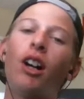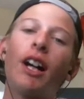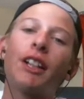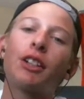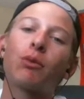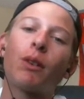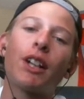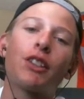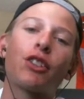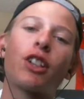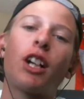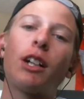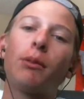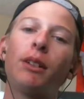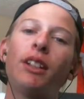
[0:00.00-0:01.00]
I just read your
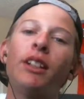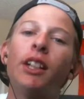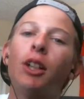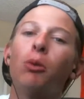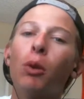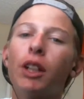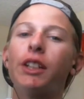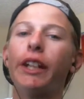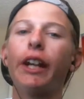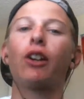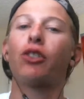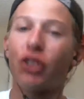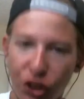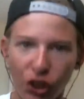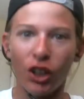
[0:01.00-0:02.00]
comment. What
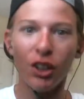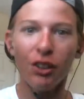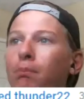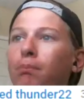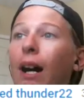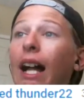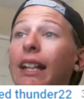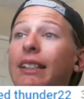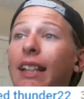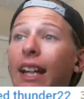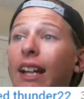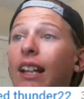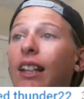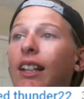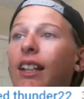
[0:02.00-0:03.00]
now, son? My
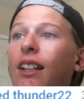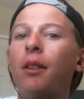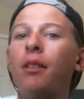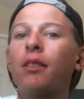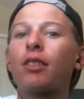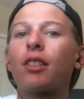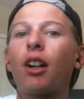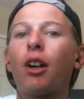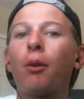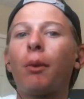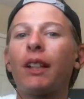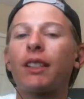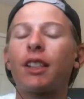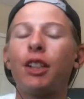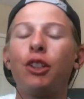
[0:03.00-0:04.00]
dingo hurt. So,
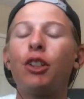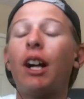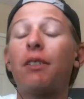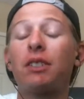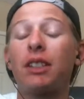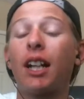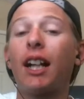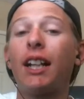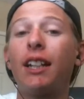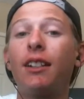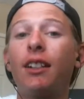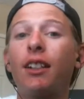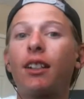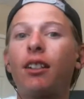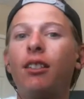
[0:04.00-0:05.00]
basically, you have a tiny dick?